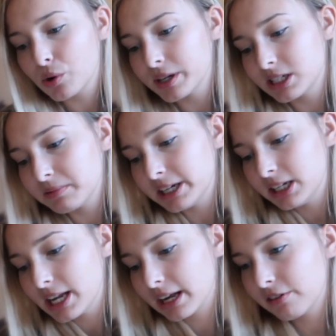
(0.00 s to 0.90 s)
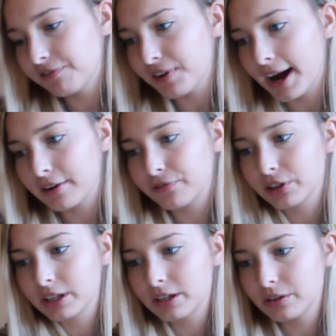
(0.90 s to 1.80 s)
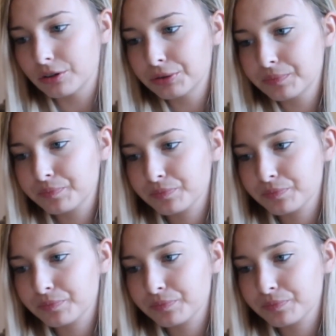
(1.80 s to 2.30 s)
going to be -5 for the hue.